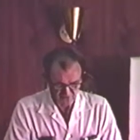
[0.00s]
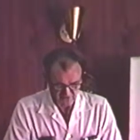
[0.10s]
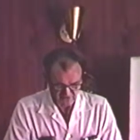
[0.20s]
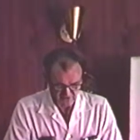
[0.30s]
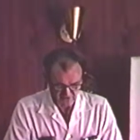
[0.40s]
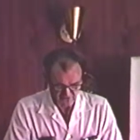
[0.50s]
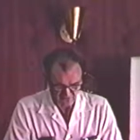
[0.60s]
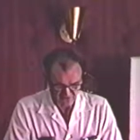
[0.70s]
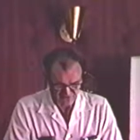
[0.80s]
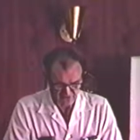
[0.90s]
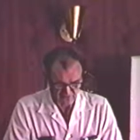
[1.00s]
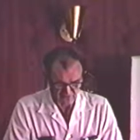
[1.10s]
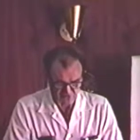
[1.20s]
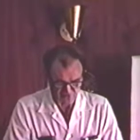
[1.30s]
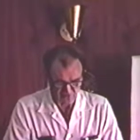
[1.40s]
neglect of the sacred
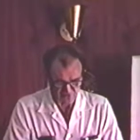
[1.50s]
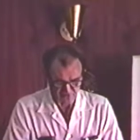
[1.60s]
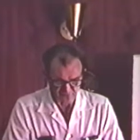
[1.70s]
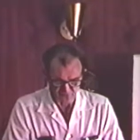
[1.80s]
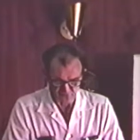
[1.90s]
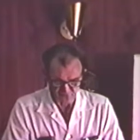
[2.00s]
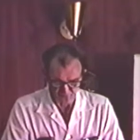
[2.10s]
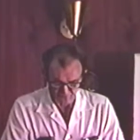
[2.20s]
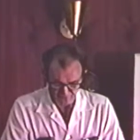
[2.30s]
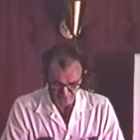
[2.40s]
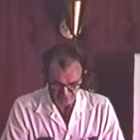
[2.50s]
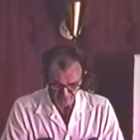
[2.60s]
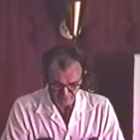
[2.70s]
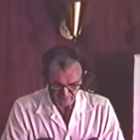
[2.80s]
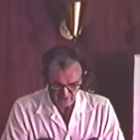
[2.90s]
instruction of God's Word.
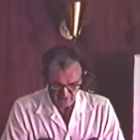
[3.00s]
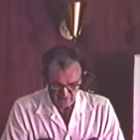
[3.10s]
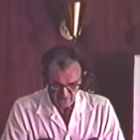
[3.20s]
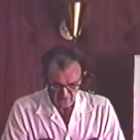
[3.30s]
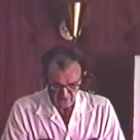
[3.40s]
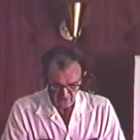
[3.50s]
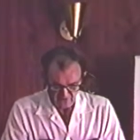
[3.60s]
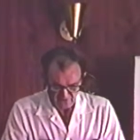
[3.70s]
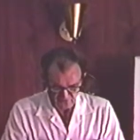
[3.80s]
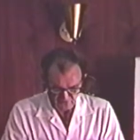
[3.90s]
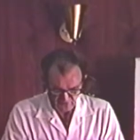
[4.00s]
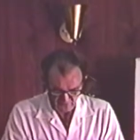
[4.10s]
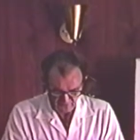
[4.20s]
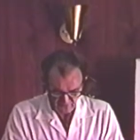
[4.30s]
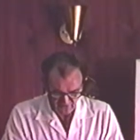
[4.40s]
They do not, by